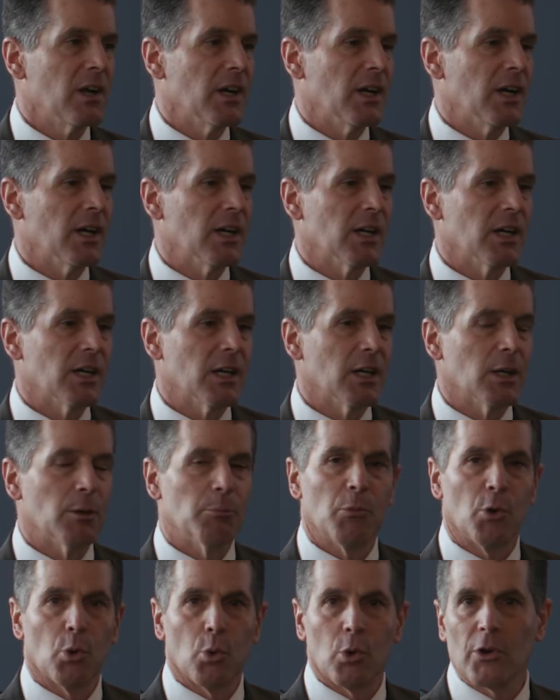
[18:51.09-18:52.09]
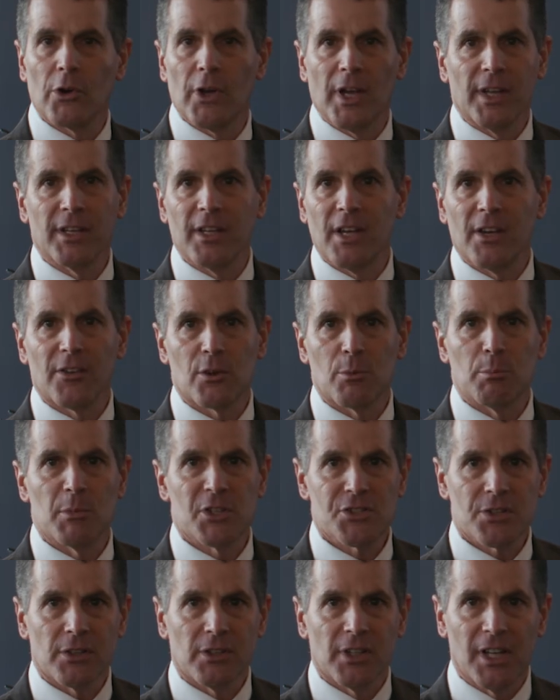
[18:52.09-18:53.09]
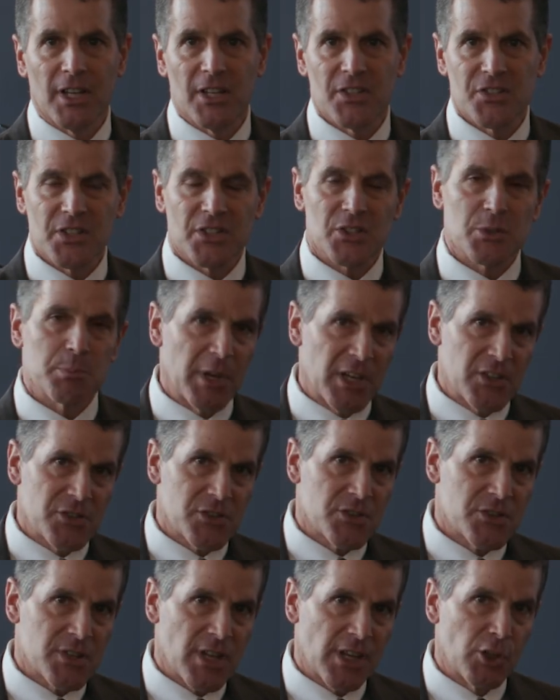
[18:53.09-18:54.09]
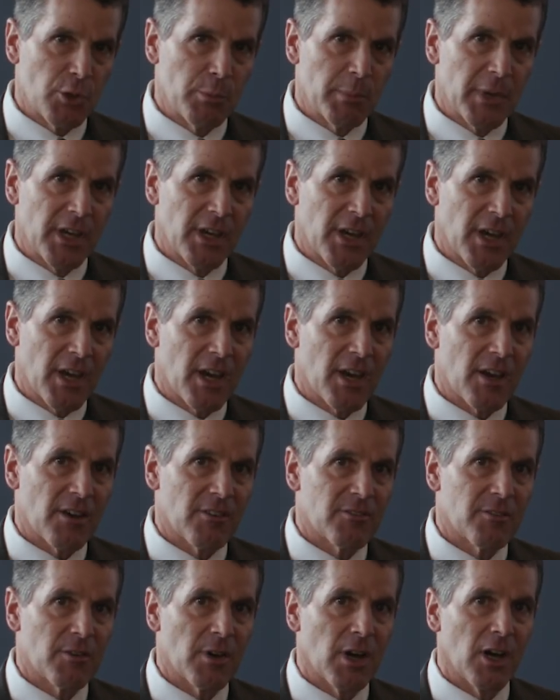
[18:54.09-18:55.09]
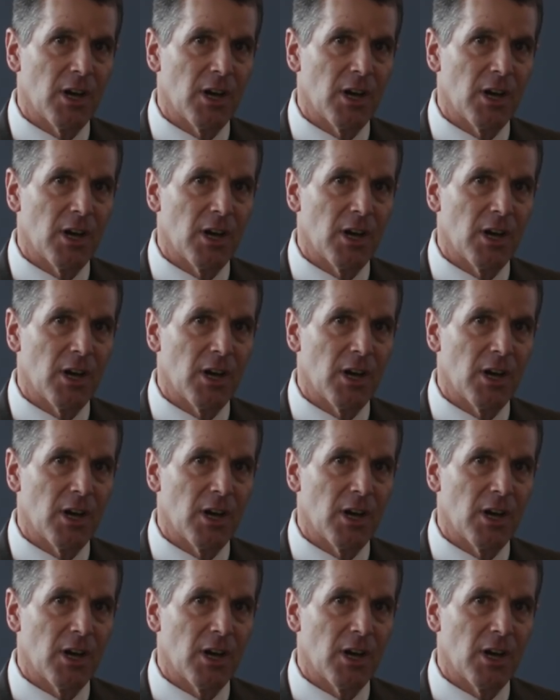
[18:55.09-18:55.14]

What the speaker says: or any other miscellaneous expenses that you may have,